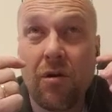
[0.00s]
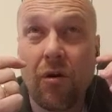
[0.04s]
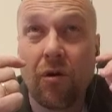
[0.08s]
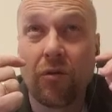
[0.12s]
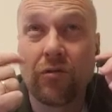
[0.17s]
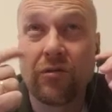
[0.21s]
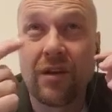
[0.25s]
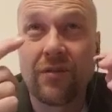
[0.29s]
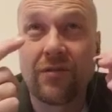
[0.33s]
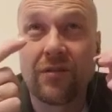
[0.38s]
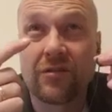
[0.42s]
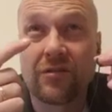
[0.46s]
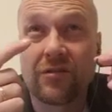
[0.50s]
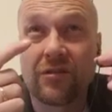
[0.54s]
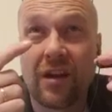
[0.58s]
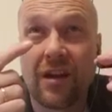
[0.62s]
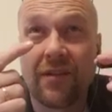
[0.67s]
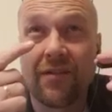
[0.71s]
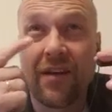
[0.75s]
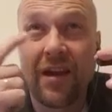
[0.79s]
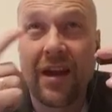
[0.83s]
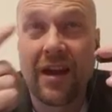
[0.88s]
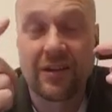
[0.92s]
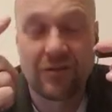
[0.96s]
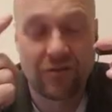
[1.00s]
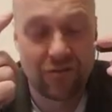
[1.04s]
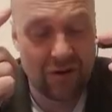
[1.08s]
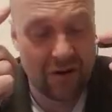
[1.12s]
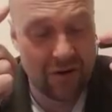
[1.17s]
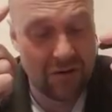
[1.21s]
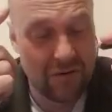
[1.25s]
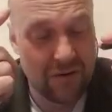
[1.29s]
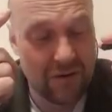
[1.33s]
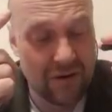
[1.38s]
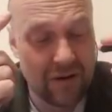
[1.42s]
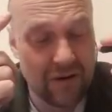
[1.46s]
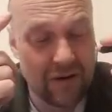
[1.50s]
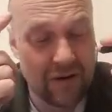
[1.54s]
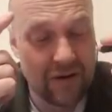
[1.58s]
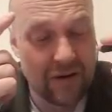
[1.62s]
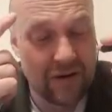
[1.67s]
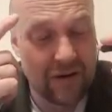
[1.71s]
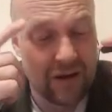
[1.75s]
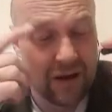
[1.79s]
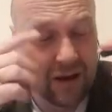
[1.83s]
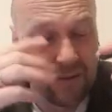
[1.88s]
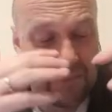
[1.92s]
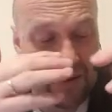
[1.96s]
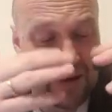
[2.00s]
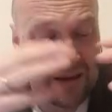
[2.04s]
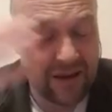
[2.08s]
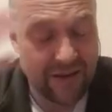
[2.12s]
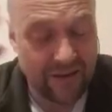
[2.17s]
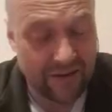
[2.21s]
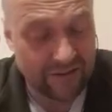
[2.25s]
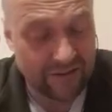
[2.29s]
or different stuff, hetero? I'm making the